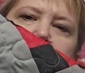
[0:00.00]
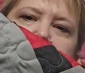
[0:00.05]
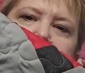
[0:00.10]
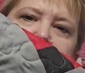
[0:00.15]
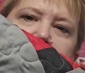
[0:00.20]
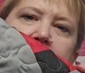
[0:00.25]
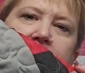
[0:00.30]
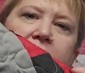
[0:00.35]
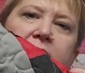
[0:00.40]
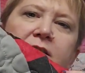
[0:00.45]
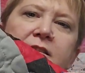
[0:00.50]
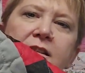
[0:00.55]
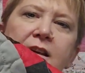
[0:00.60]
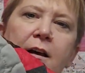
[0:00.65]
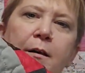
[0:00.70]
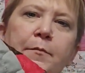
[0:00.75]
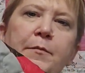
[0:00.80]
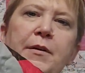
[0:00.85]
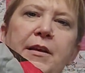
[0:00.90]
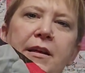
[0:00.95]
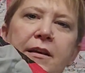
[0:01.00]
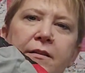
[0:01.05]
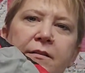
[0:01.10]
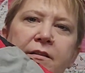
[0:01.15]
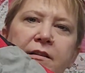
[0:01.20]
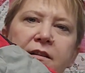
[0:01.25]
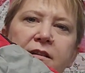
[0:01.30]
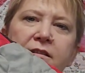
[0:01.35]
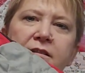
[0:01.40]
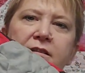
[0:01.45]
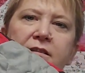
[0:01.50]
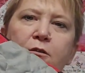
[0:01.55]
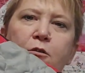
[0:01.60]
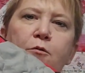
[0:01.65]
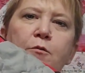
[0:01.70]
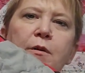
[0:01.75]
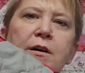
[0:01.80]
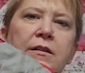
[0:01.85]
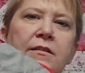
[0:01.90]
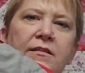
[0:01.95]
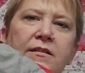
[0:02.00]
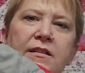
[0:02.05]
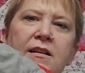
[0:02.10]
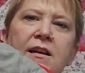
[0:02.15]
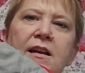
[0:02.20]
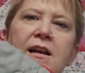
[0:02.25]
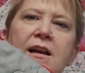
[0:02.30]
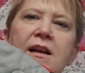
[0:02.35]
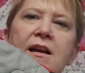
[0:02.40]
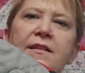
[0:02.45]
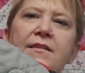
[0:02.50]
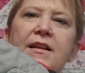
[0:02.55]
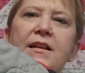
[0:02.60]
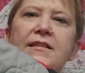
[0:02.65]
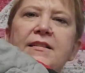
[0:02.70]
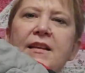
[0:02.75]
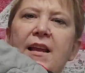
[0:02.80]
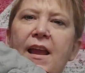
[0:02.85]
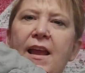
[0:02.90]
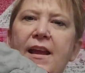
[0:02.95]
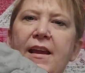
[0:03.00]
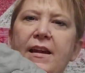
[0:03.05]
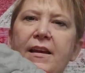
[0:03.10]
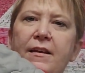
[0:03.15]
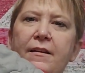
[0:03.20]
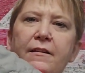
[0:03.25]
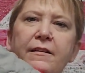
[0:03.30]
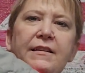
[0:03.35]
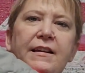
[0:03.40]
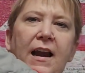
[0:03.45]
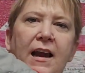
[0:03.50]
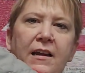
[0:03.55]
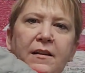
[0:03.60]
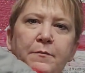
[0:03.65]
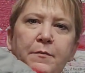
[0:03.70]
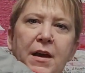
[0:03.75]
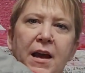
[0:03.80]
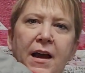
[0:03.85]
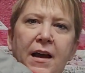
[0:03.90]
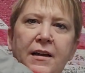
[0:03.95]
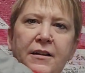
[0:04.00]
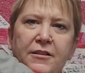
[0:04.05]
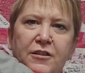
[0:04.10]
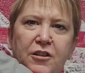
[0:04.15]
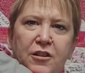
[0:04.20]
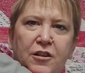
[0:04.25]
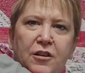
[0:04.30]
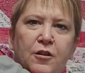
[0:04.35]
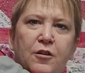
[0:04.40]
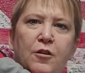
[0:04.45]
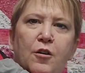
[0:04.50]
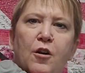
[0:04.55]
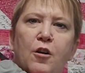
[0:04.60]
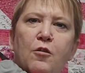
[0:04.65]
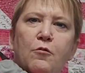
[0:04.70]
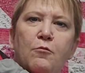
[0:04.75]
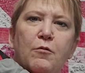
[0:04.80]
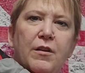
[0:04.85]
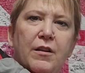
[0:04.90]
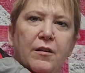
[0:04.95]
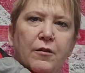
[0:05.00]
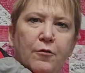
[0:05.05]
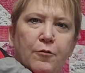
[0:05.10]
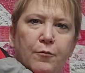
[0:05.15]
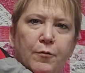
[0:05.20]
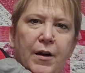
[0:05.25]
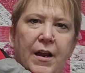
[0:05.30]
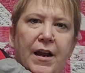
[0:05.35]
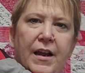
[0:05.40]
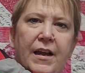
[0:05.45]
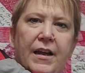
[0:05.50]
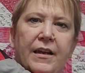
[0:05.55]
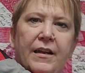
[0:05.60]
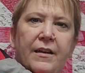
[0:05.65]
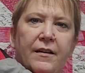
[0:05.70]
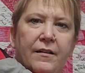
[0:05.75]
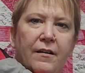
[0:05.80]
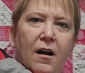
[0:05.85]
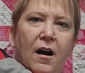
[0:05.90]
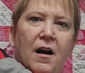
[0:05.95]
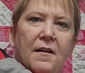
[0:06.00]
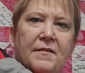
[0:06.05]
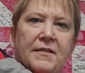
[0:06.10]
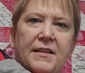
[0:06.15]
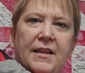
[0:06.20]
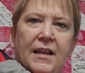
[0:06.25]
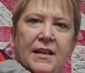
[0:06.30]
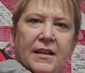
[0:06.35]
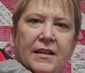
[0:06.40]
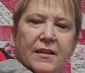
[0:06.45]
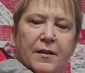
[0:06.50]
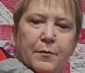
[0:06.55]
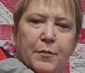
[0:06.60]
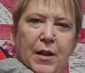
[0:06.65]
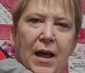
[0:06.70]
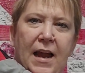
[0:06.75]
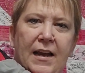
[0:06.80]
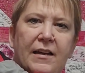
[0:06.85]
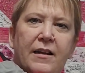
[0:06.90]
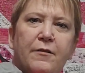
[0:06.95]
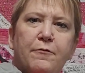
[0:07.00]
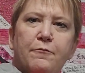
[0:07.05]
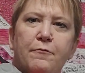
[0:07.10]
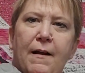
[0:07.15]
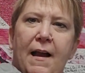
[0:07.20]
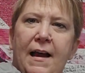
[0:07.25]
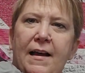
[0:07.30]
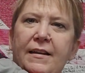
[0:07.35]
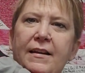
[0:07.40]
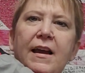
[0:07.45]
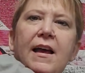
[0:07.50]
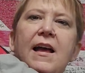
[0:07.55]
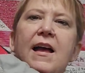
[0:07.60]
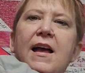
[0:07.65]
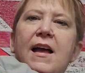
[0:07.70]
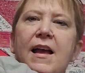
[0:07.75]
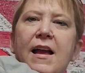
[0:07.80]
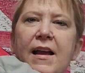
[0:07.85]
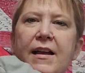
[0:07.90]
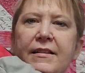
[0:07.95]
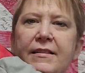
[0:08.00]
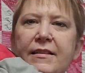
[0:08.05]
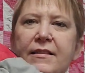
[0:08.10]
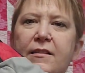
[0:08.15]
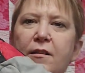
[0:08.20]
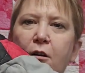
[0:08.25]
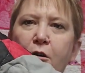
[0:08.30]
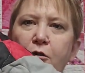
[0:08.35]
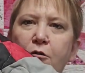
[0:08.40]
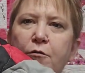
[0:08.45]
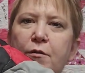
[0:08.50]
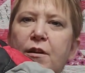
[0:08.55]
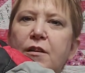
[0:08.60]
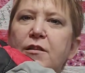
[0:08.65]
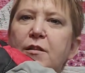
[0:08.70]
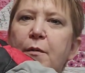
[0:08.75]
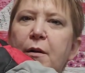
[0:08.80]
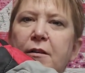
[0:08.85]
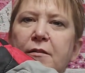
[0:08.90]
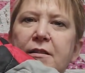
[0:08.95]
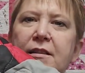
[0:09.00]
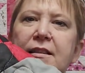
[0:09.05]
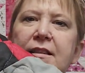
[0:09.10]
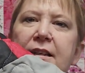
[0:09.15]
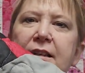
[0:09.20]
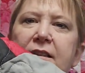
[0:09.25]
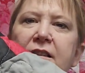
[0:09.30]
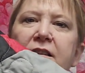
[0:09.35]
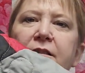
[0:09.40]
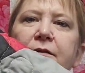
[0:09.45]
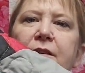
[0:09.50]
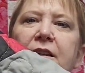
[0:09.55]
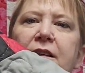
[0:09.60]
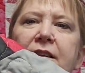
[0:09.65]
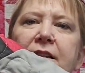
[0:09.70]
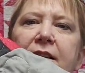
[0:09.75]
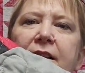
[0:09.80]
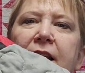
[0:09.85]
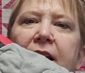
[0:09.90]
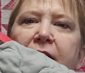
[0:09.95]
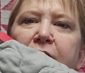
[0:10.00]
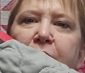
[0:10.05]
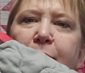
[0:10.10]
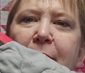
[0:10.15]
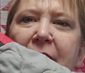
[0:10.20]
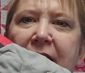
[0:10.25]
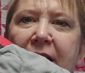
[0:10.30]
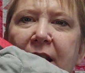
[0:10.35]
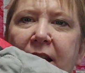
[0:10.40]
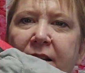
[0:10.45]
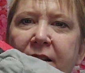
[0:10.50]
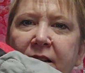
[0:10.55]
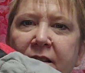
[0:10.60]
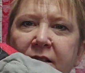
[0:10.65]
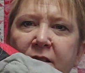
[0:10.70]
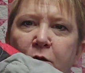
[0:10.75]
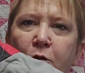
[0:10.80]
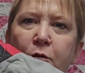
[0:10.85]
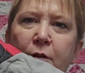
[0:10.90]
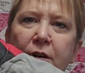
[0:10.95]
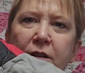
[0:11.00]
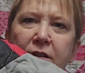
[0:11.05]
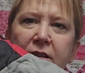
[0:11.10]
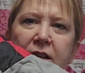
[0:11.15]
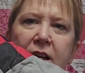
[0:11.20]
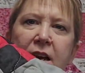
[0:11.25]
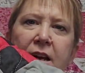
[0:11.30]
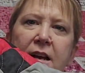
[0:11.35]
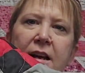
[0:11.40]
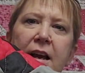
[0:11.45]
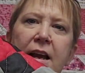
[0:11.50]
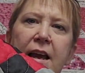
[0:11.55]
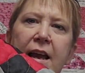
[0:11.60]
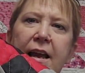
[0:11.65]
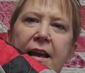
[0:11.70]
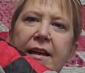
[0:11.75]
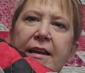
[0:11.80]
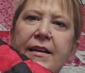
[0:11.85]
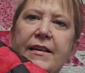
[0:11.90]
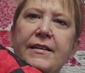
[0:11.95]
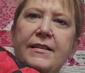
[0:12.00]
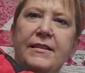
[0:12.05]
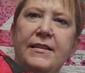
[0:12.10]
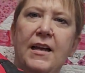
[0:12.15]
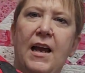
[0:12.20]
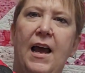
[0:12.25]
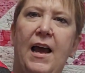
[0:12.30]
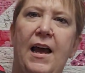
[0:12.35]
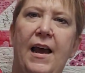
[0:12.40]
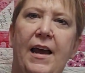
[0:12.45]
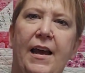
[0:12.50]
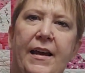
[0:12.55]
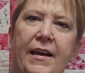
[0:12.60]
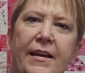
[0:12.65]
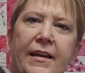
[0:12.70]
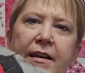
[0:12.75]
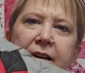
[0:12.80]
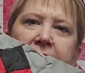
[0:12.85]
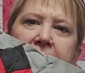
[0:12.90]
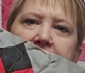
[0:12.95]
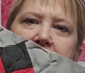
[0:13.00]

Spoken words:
snuggles up in this quilt that's a 9-patch with gray offsetting the black and red. And so there's about 6 of us that are making this quilt, and I